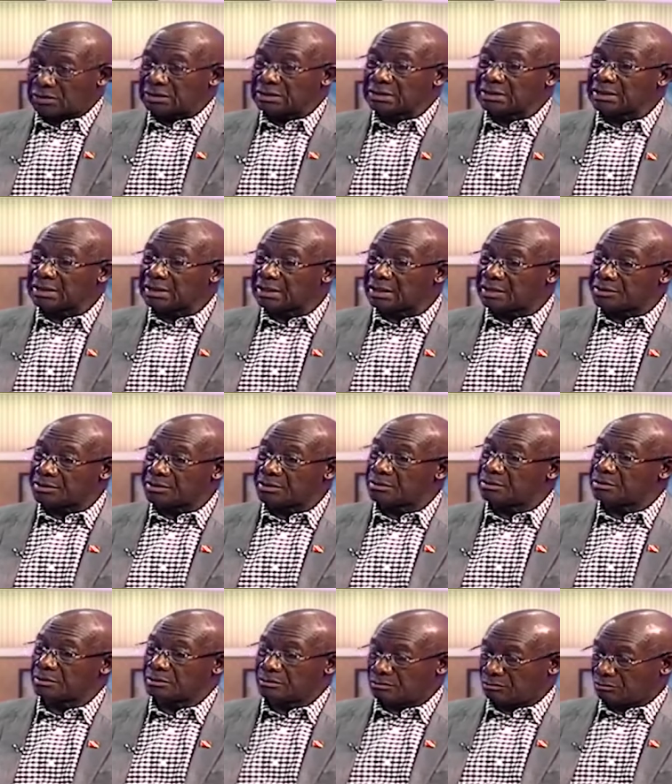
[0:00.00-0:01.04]

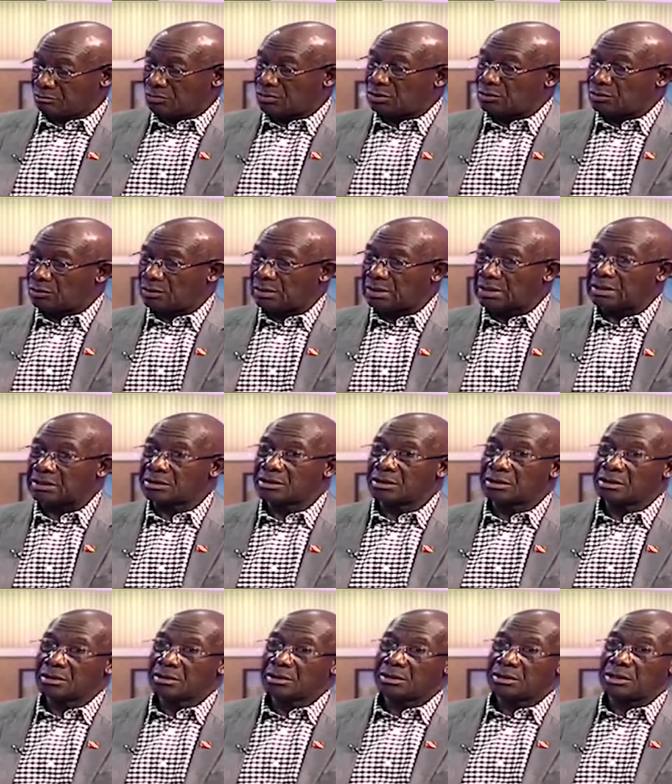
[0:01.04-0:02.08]
indicated, you know, that
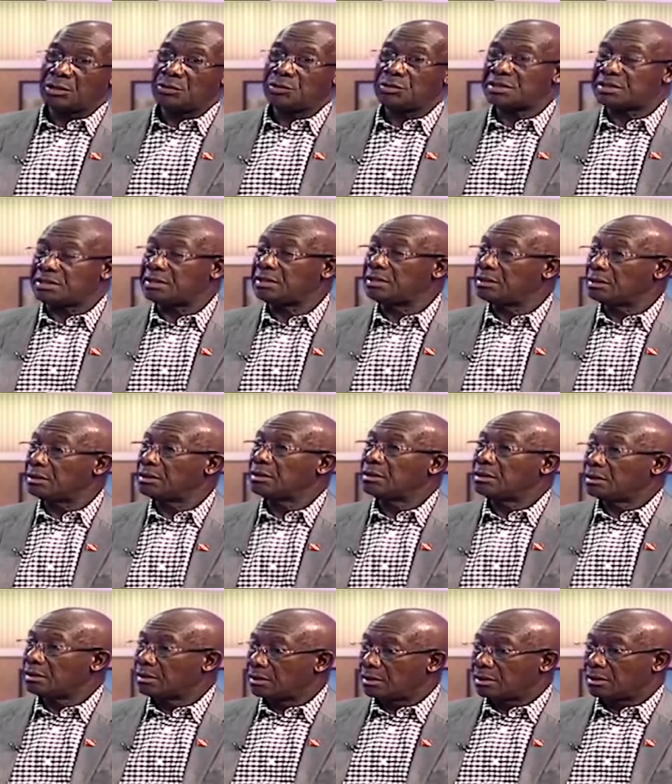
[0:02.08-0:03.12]
they would see
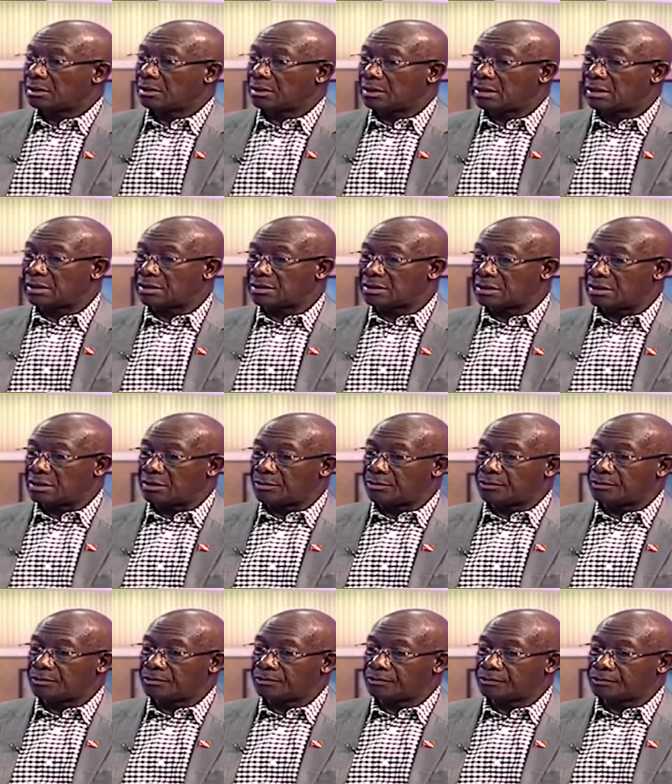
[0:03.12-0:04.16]
that,
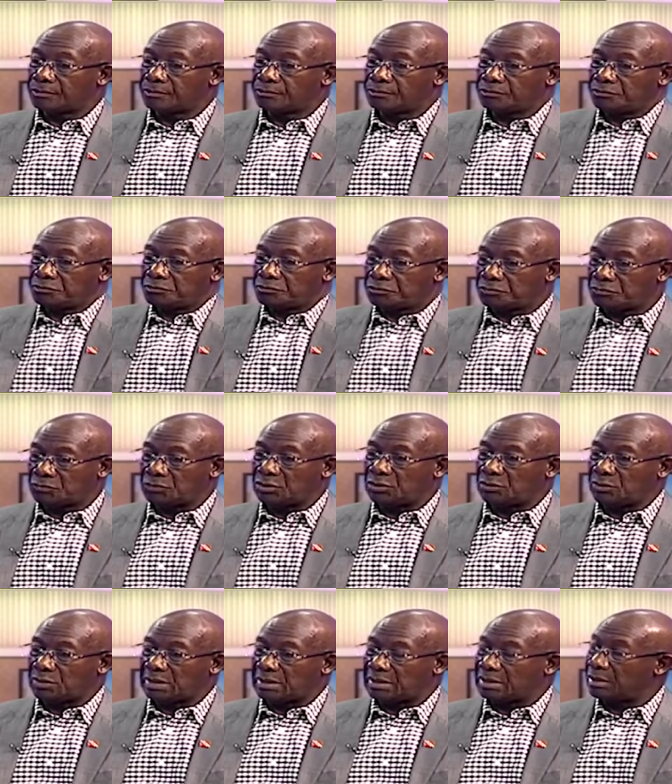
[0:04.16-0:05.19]
um, you
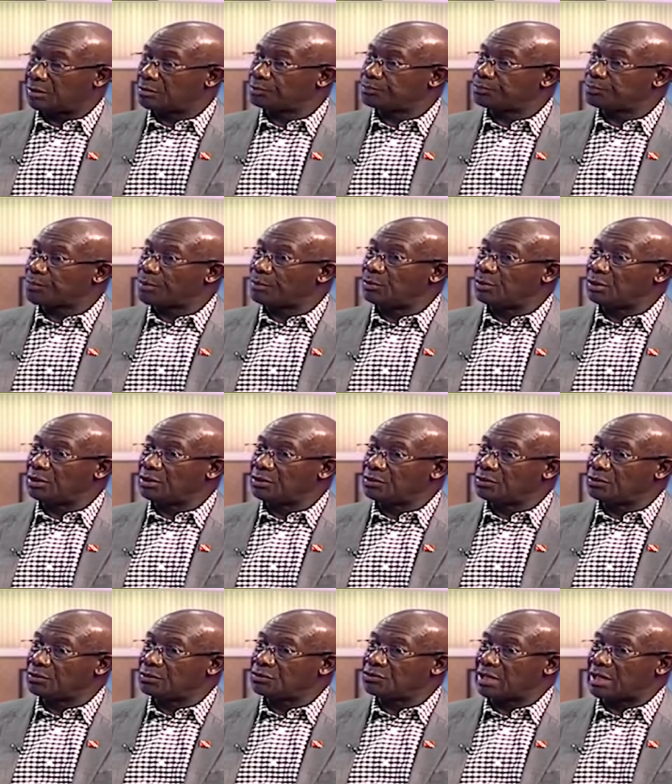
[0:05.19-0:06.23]
know, that they probably
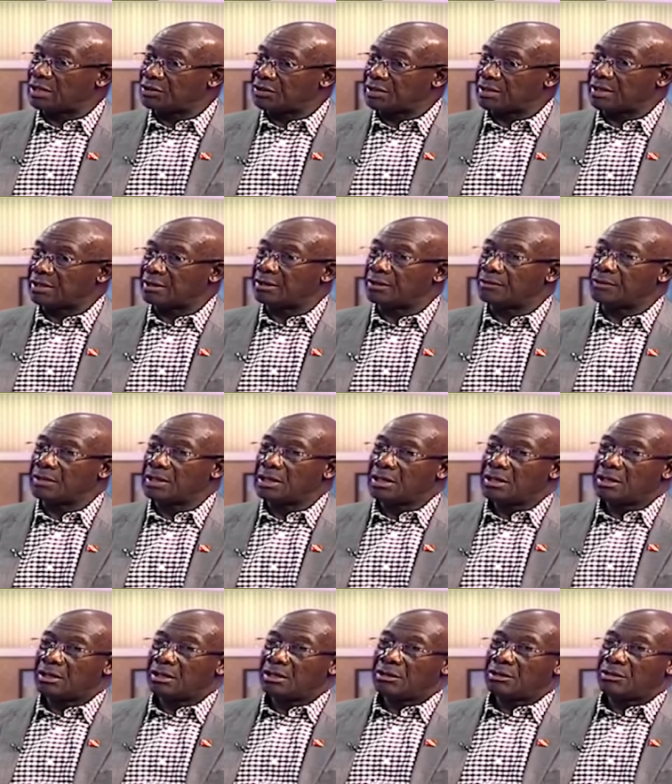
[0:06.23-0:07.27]
tried to get on.
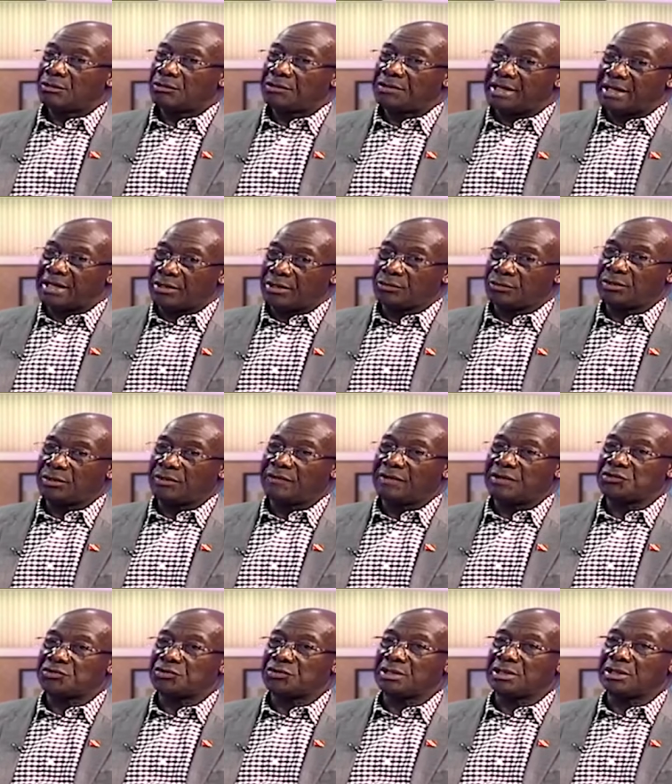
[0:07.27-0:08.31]
Then
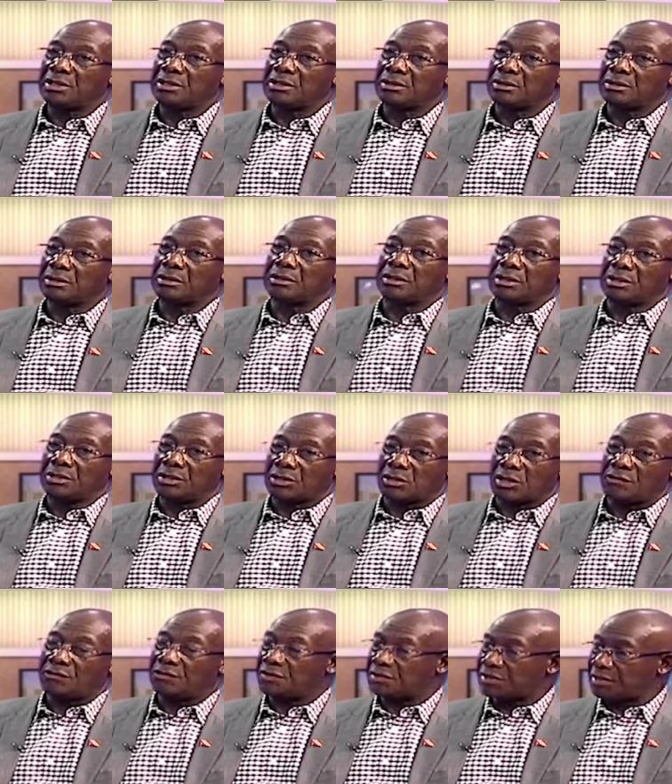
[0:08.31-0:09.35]
eventually, in the
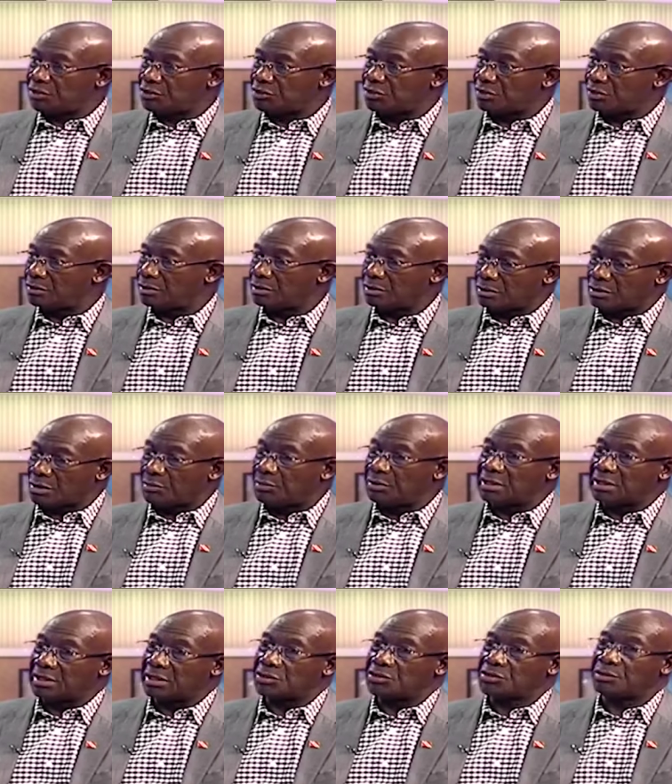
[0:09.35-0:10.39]
conversation,
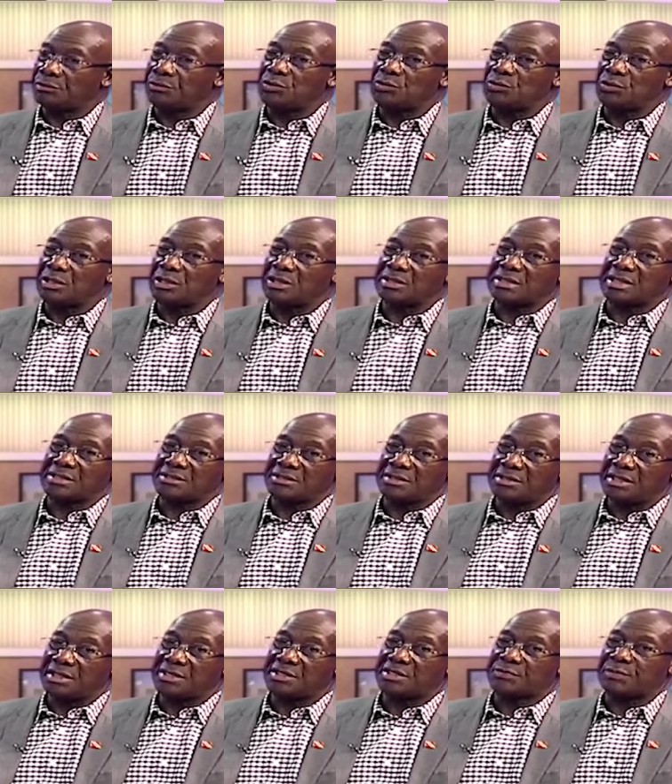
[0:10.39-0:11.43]
communication between us as the
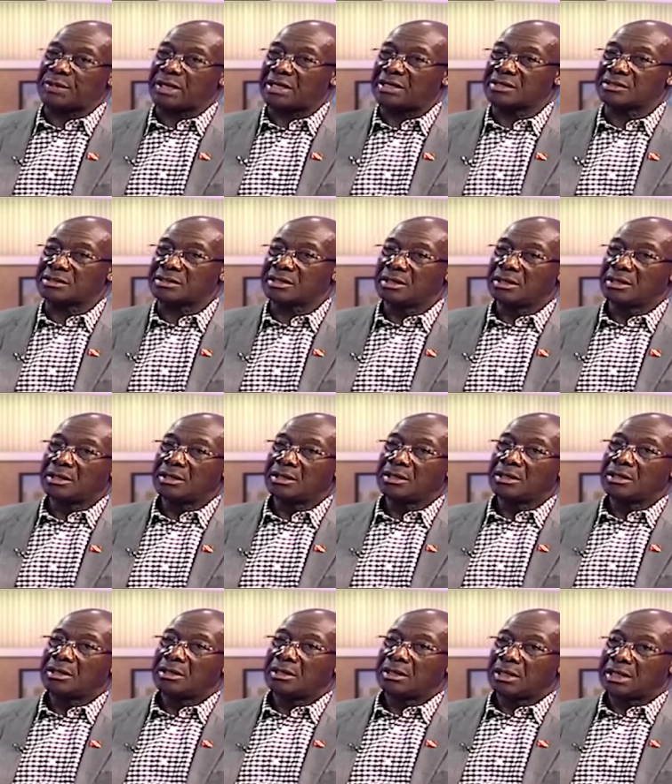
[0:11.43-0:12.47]
days passed,
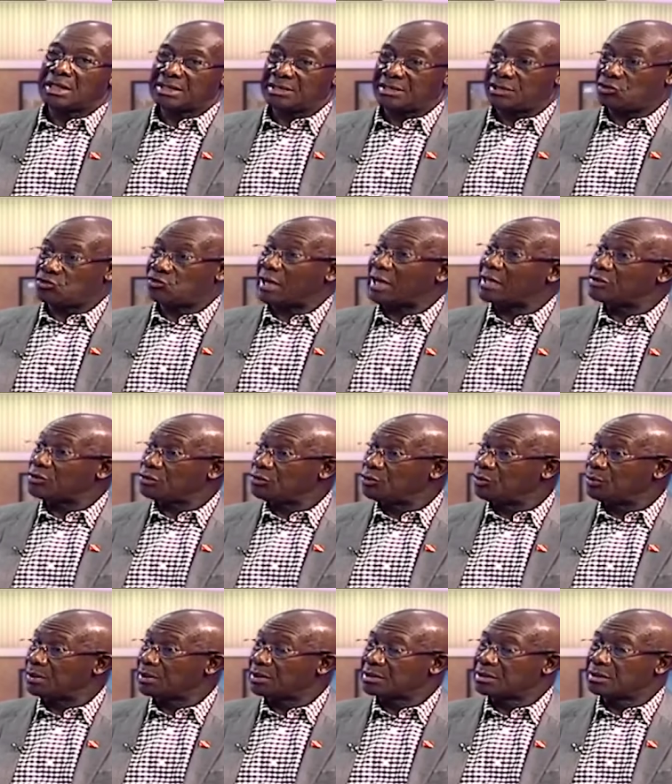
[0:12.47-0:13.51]
as they tried to do
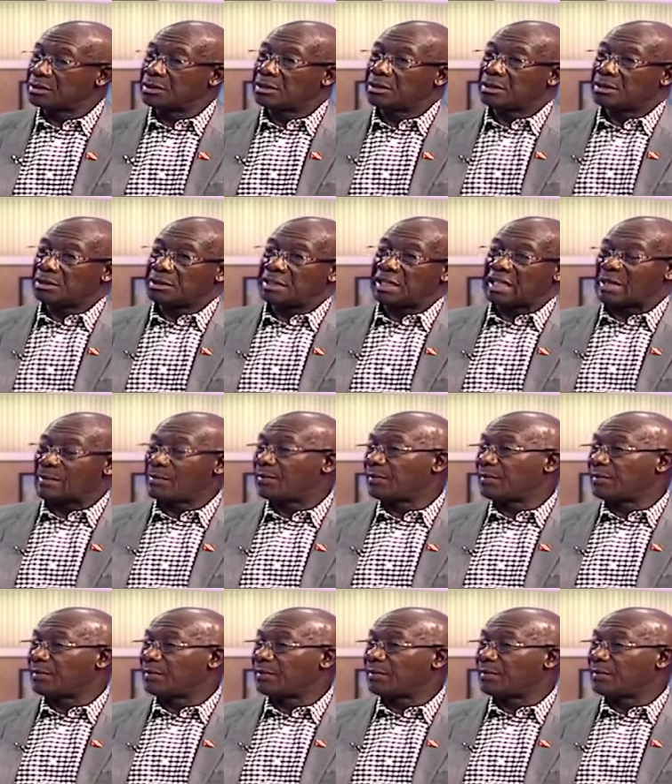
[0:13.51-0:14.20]
it, they came